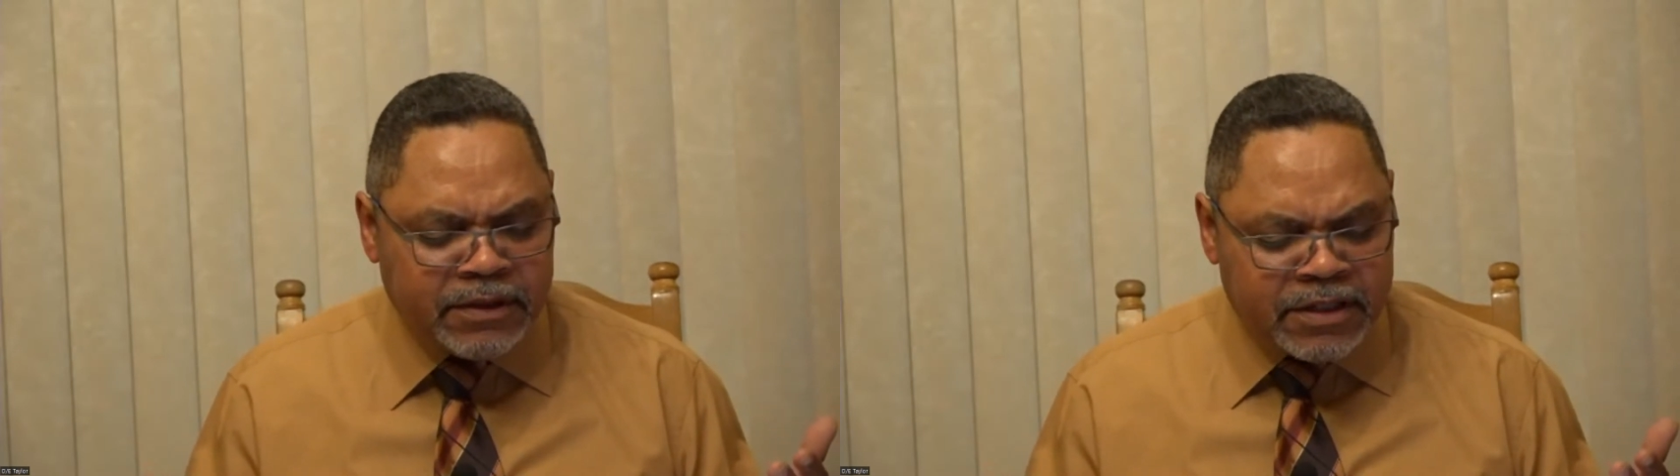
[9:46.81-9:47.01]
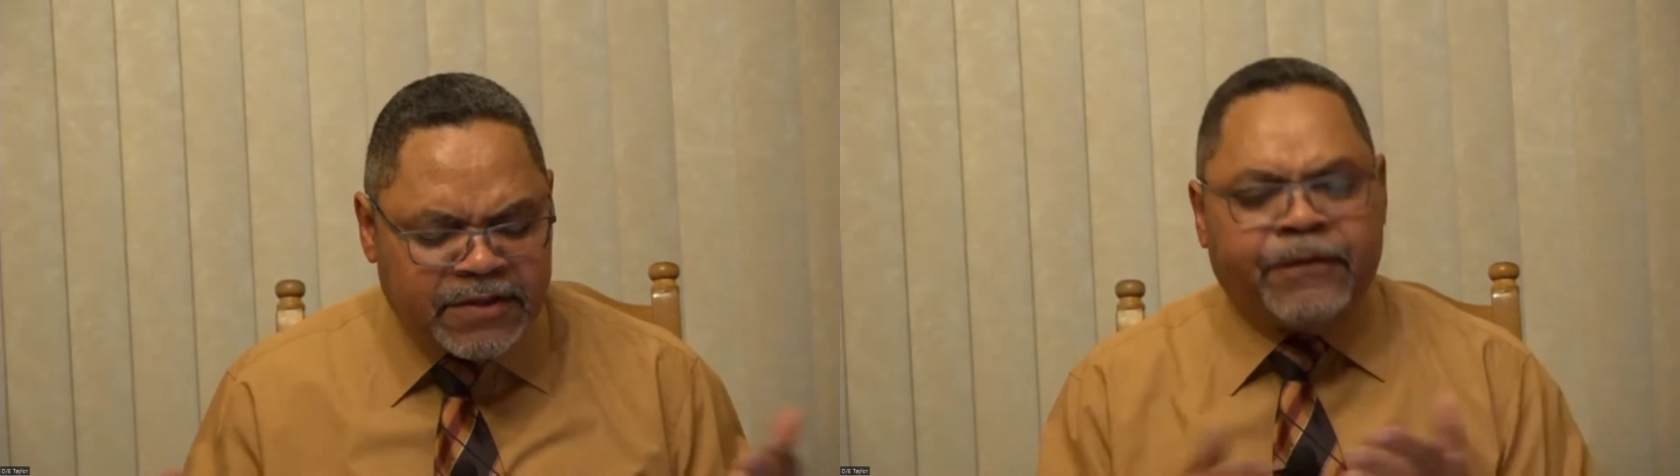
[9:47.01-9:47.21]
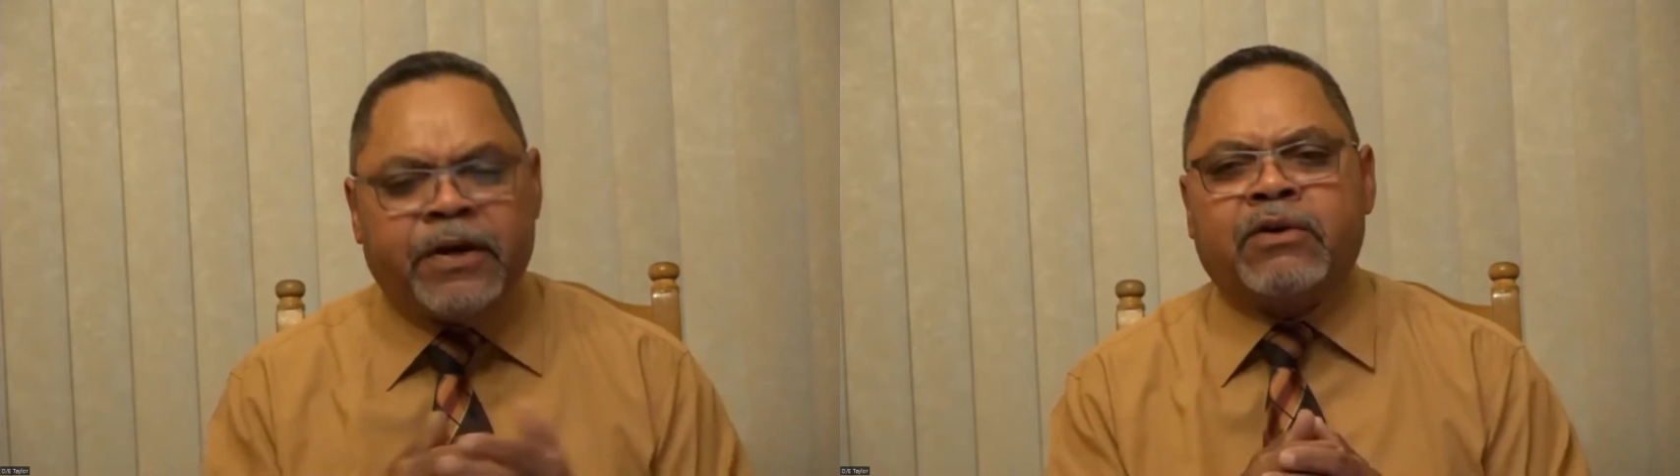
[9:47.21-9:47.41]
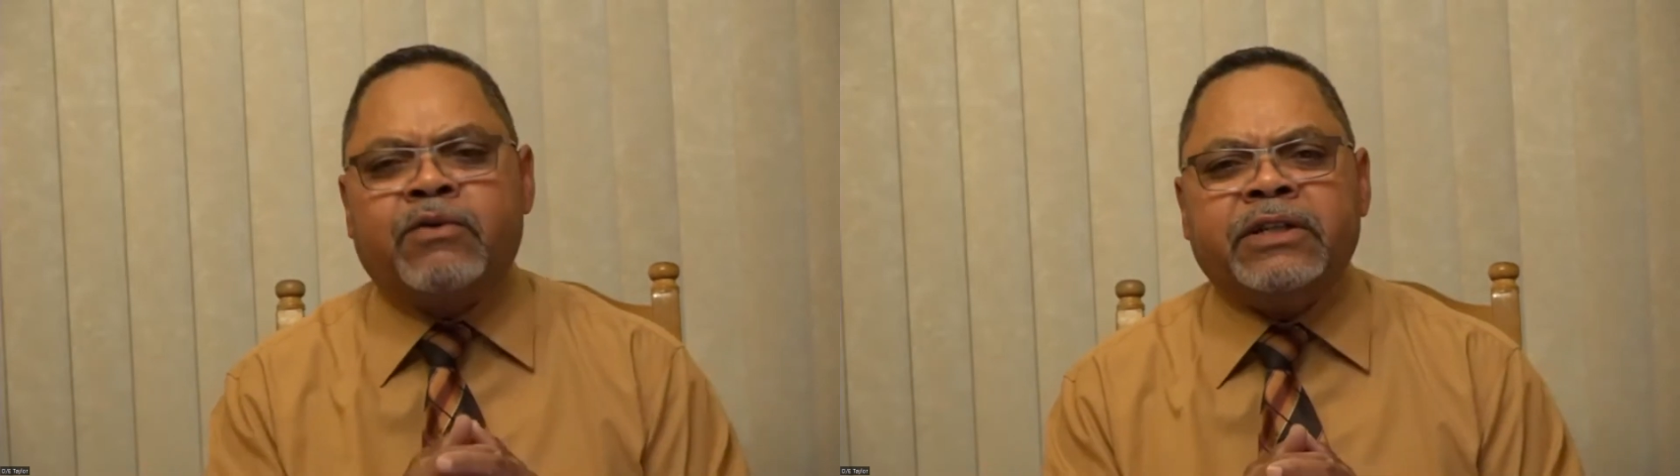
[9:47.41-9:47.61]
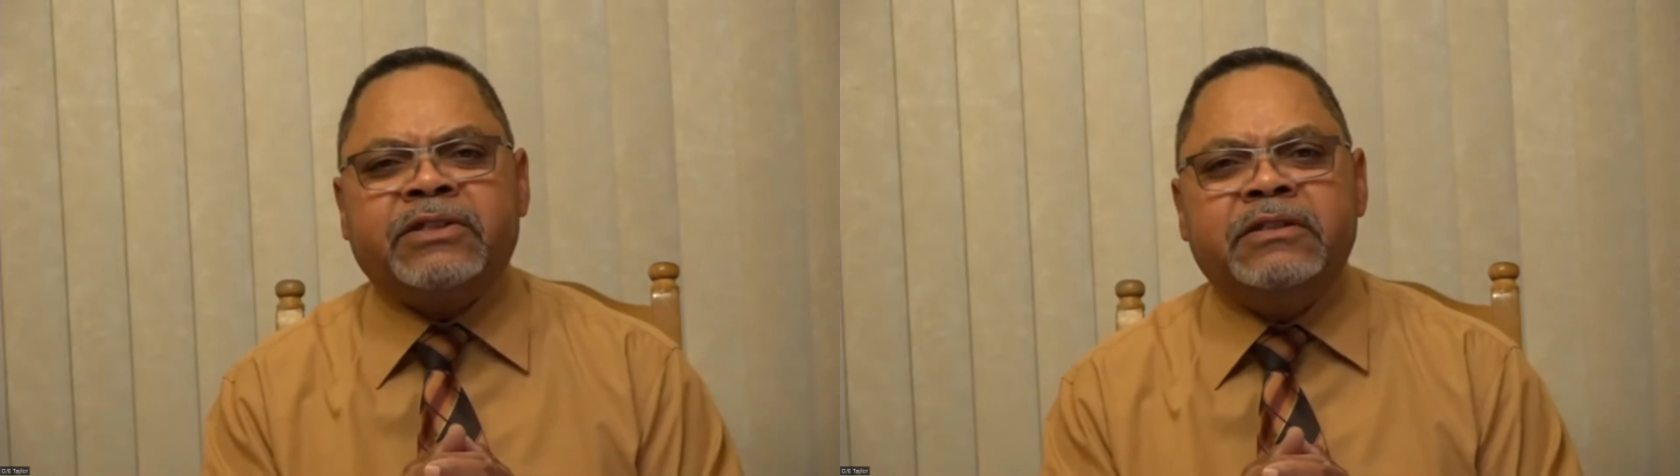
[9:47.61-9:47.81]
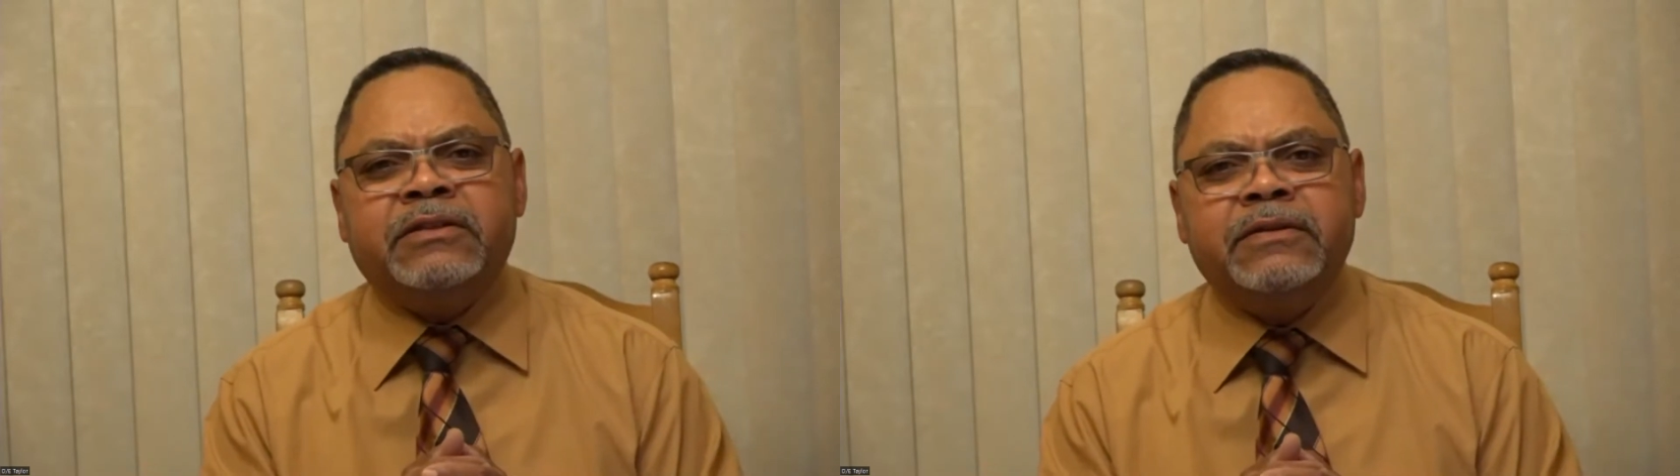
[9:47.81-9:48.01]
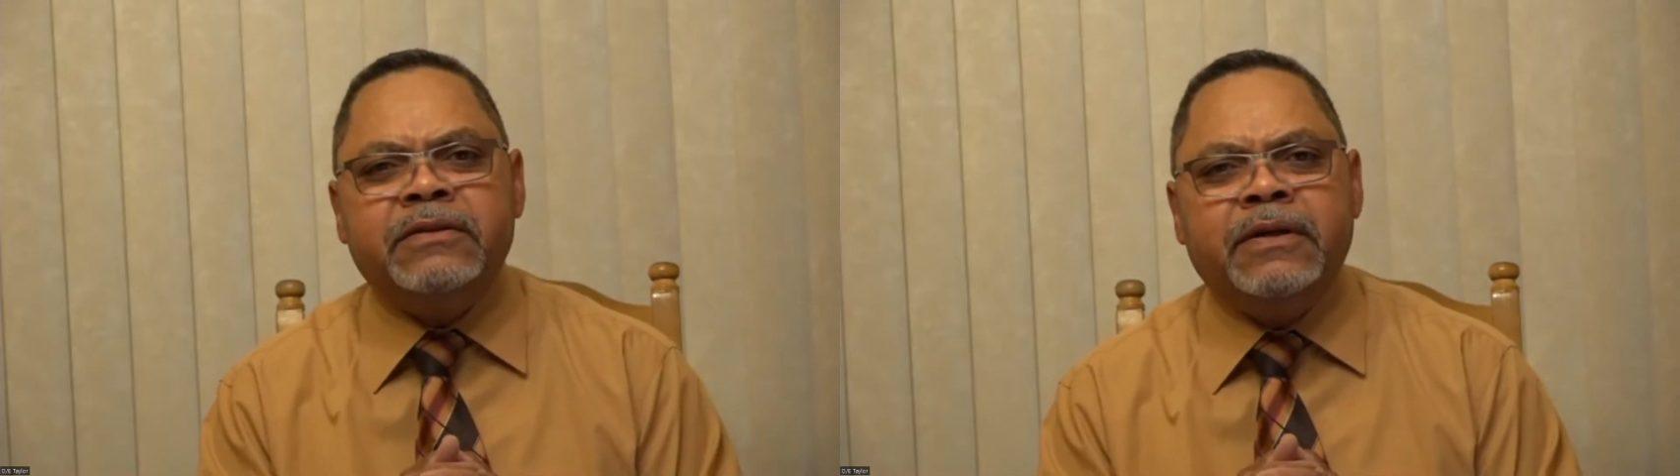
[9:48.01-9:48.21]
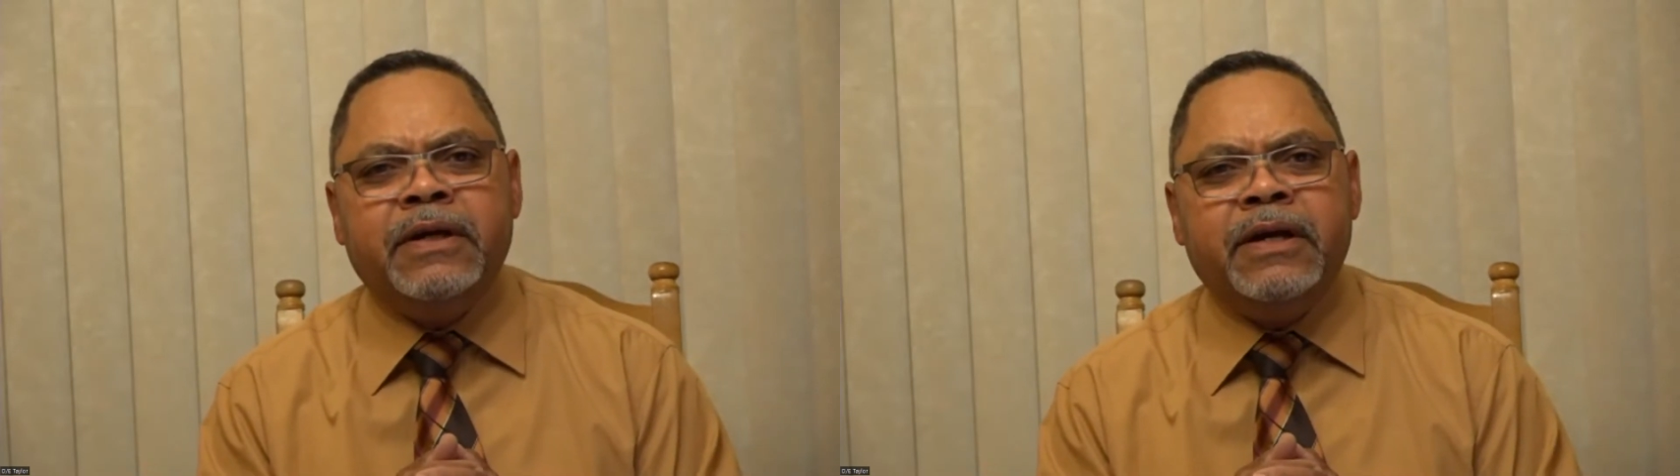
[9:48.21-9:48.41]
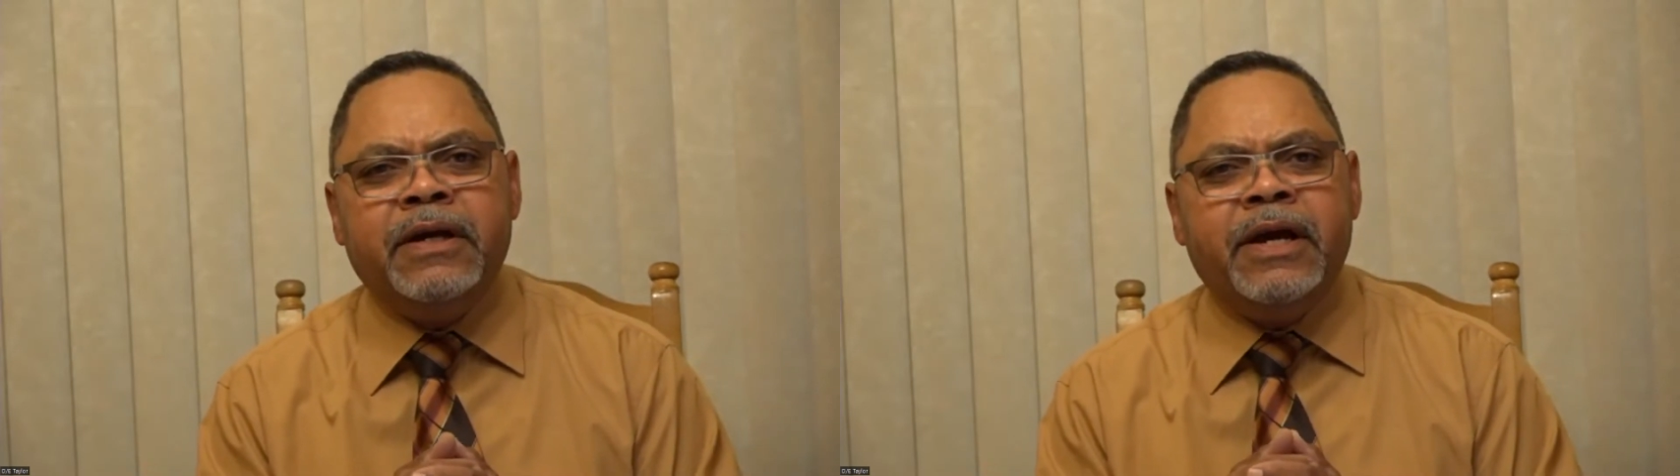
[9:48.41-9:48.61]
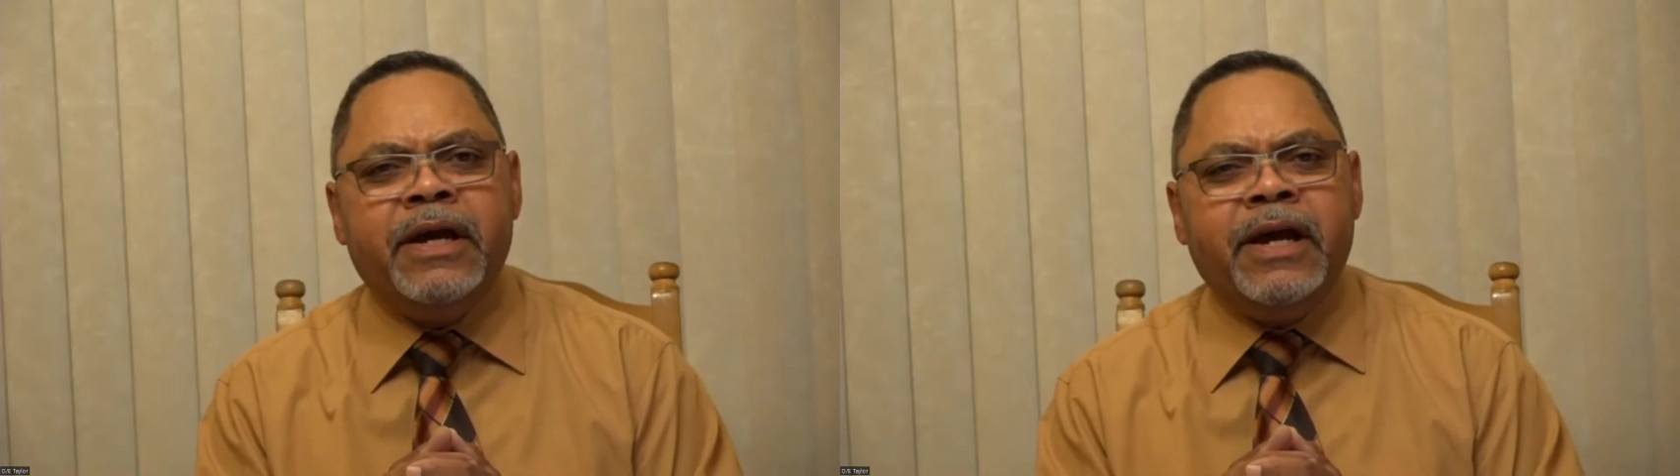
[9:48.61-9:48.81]
That's a fair question.
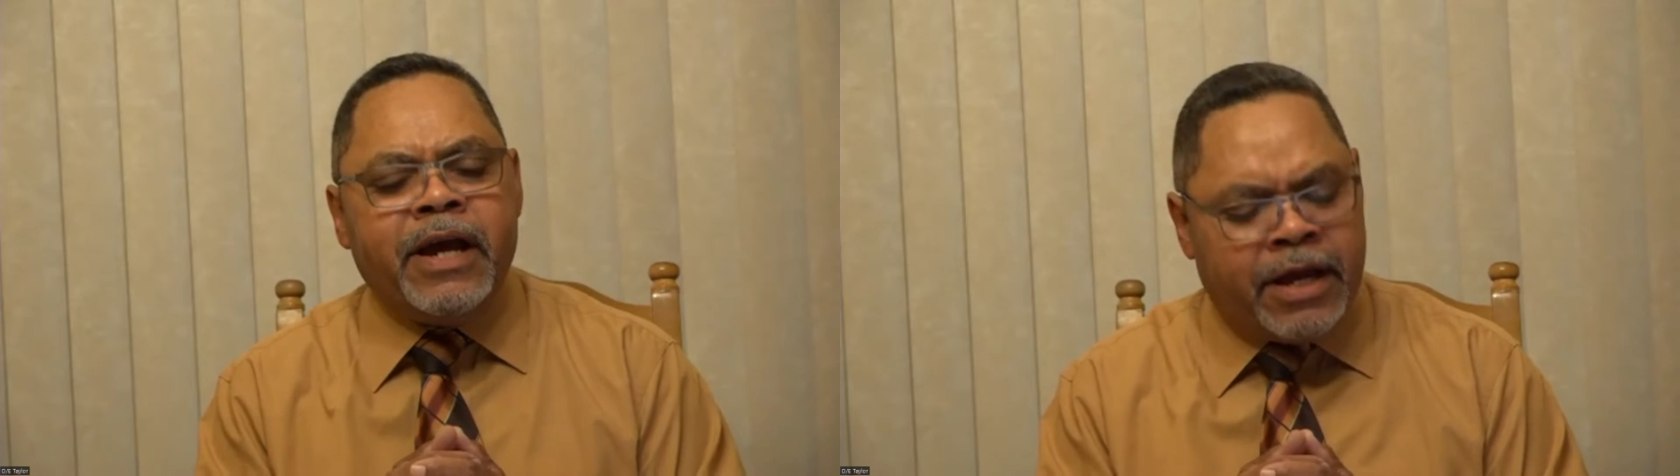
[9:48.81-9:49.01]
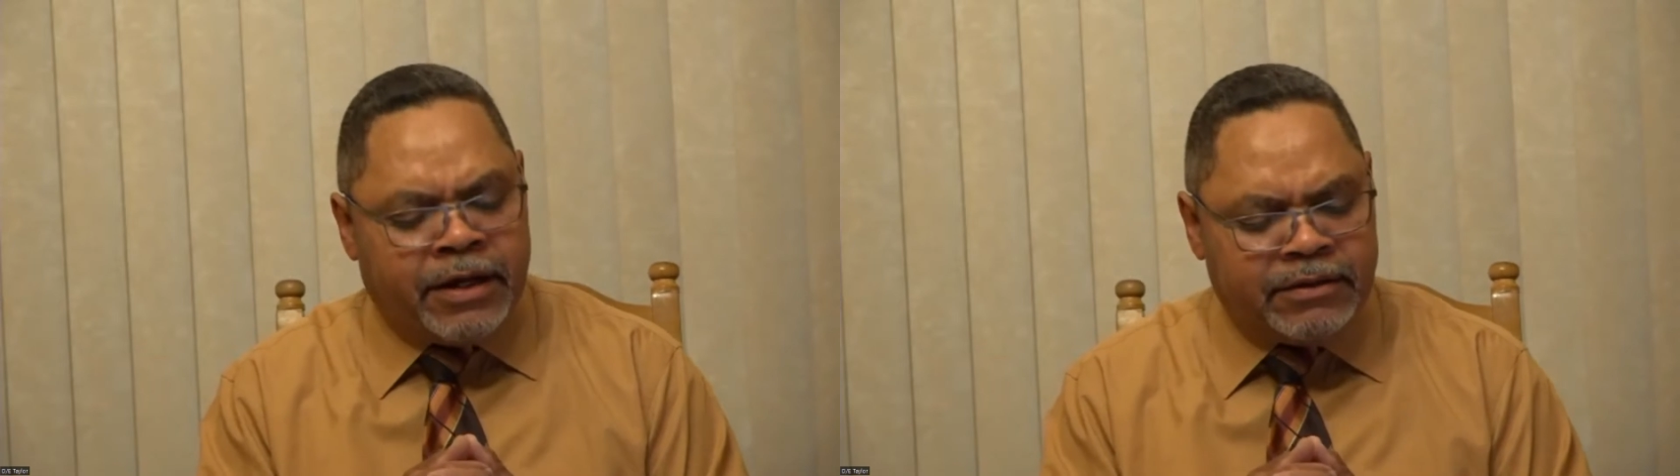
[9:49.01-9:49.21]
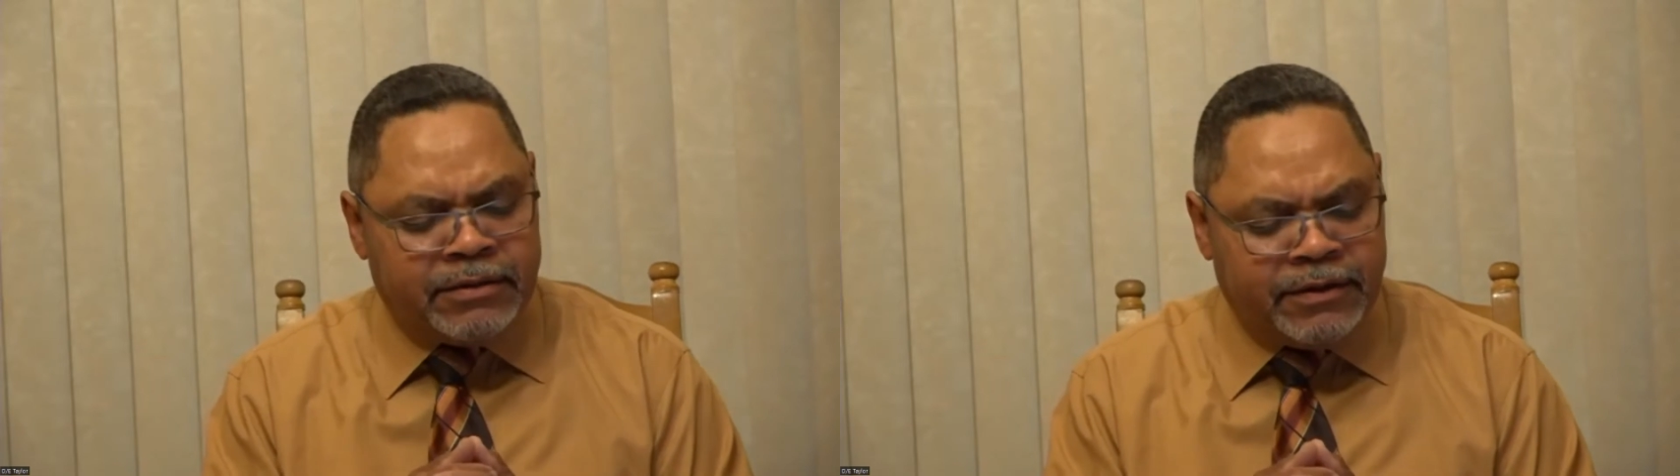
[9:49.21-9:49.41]
And